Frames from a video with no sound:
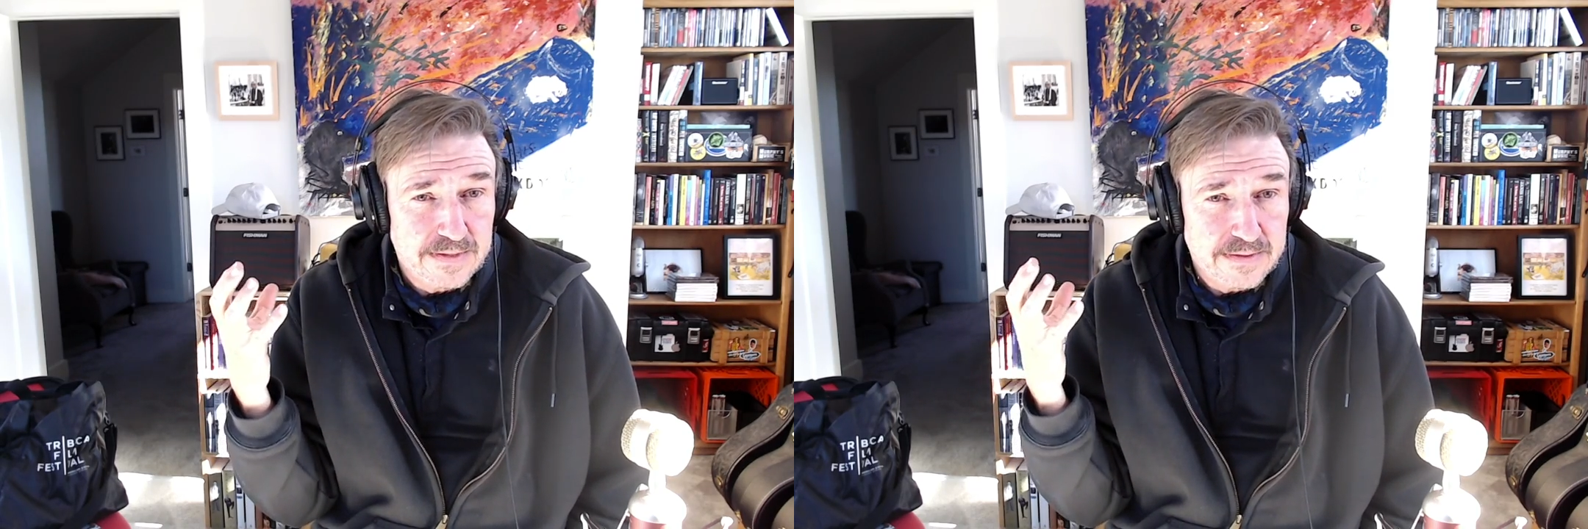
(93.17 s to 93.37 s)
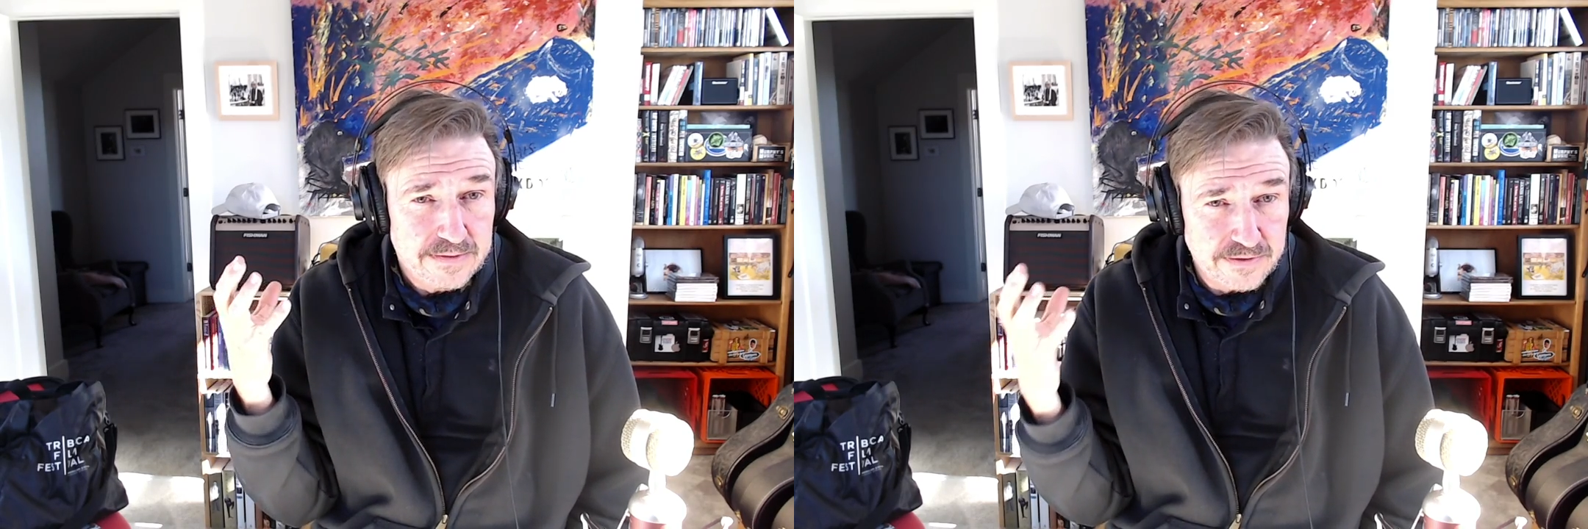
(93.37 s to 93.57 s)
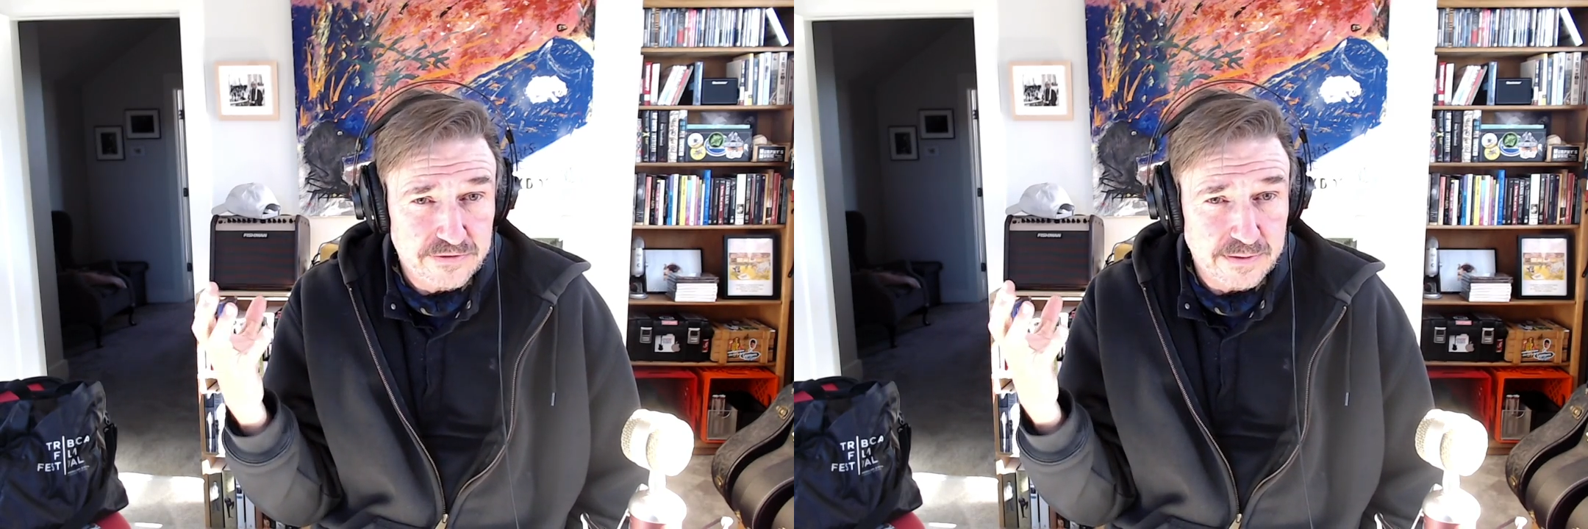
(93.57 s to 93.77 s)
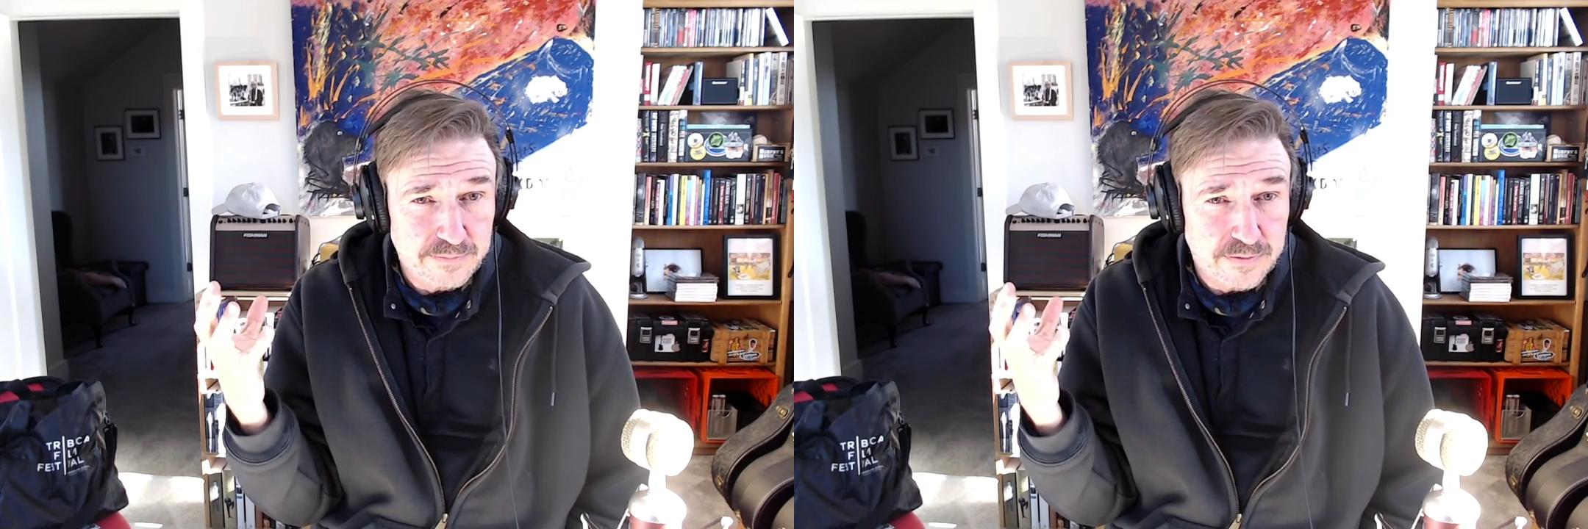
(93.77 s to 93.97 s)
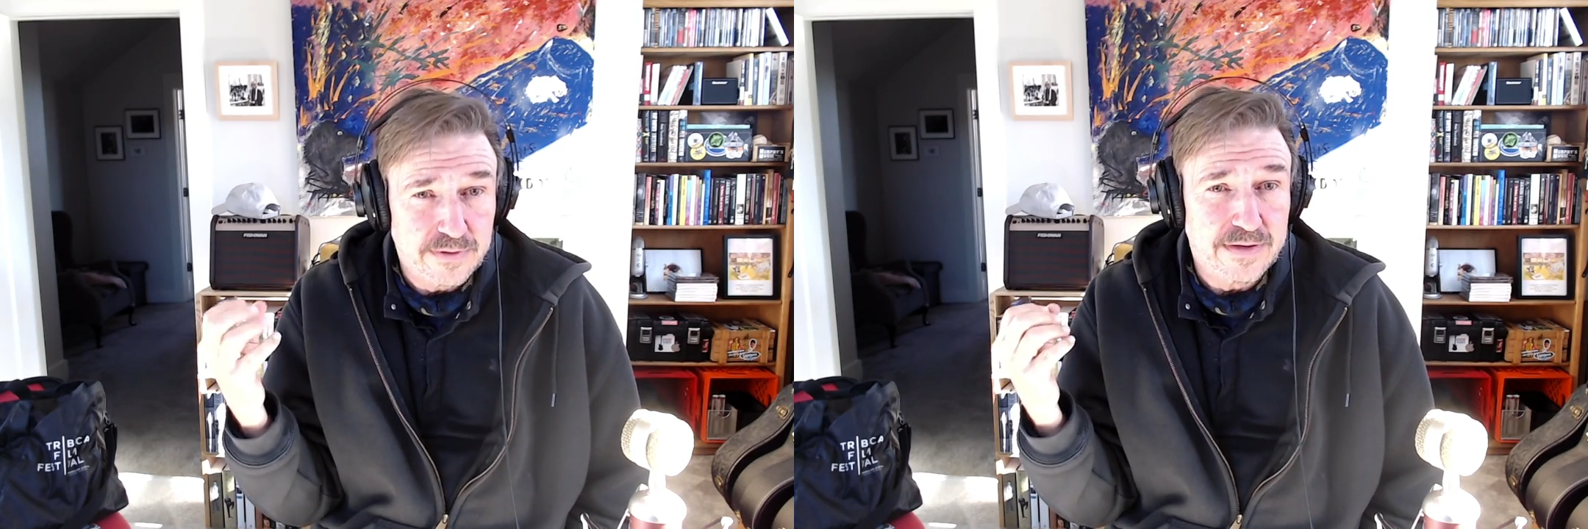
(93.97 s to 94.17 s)

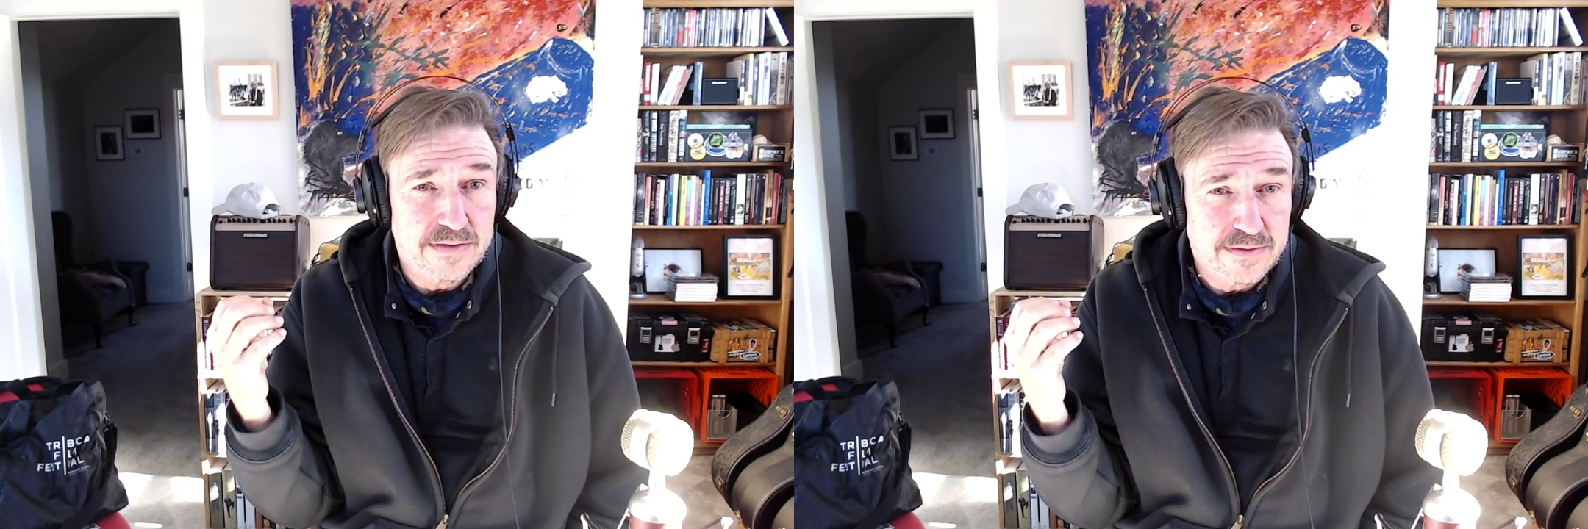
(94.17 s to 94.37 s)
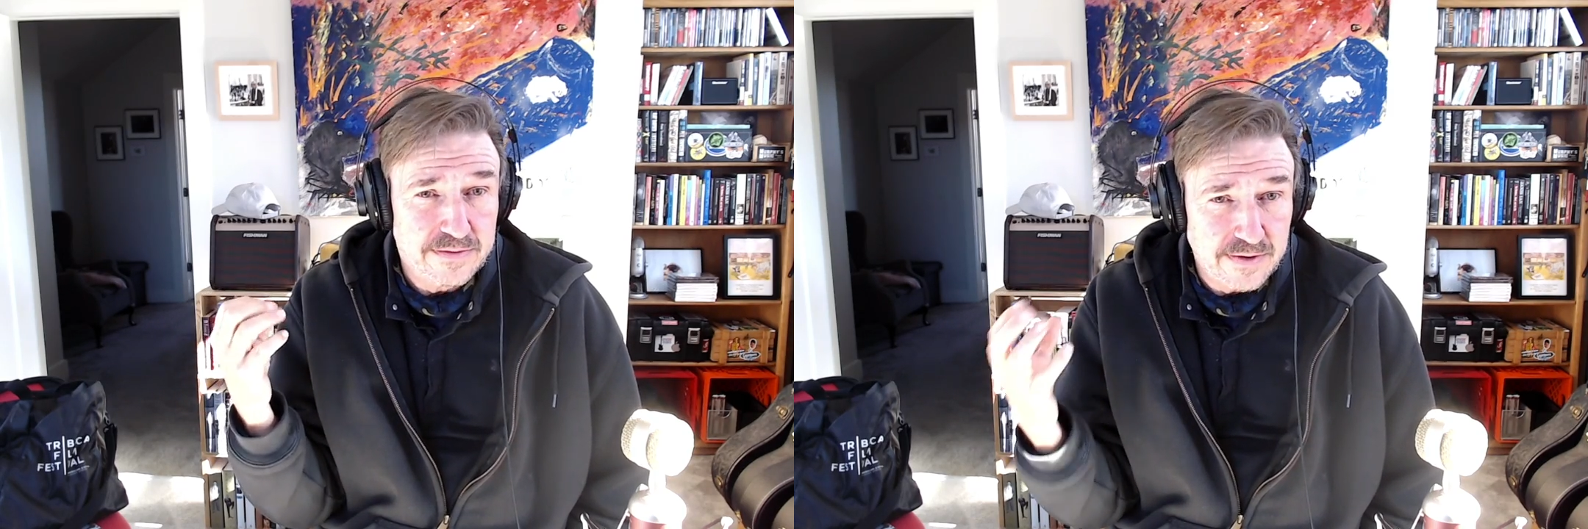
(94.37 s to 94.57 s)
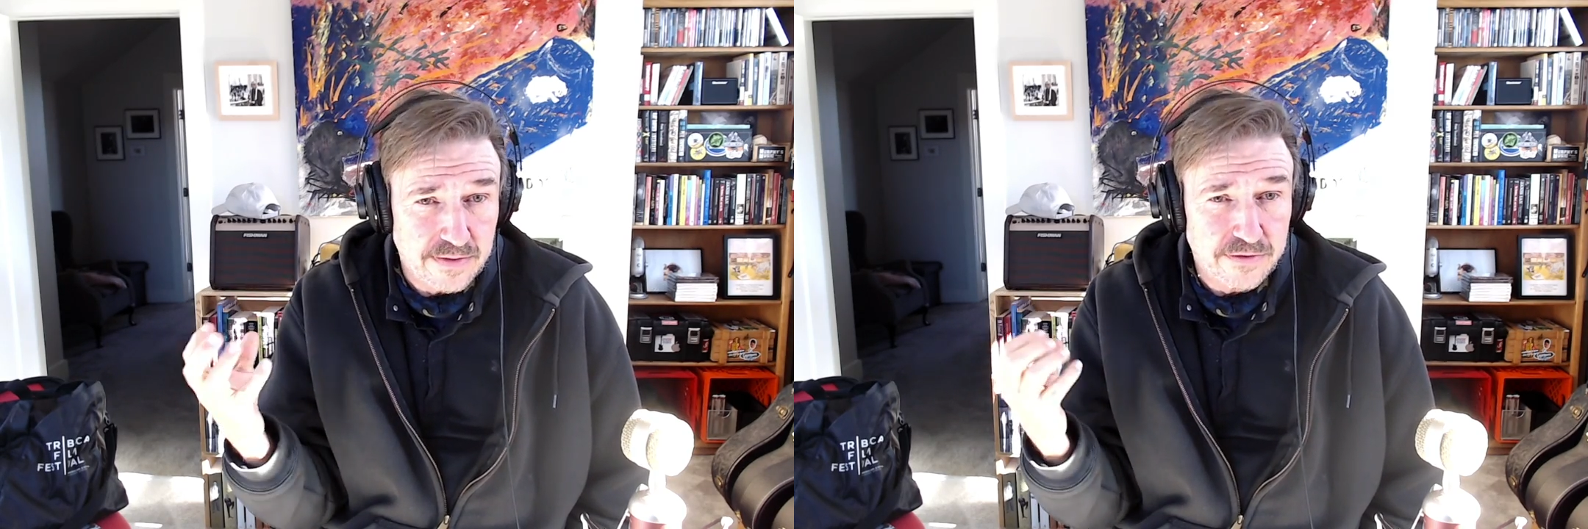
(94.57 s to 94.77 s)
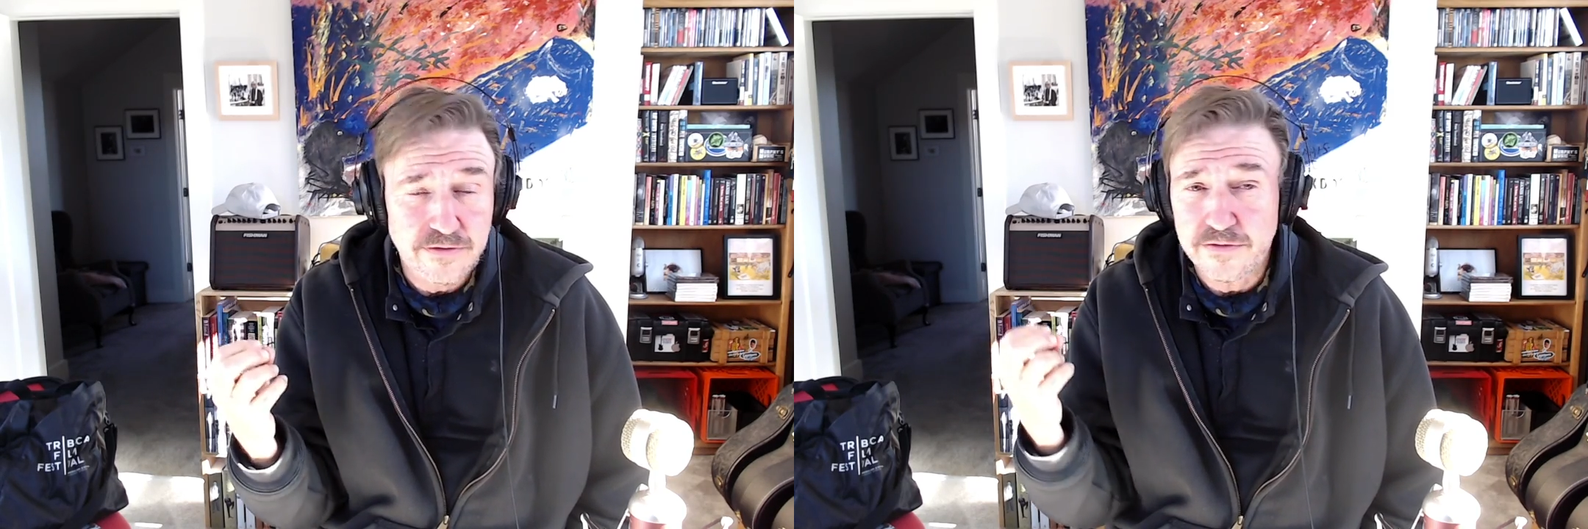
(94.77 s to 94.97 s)
December 10th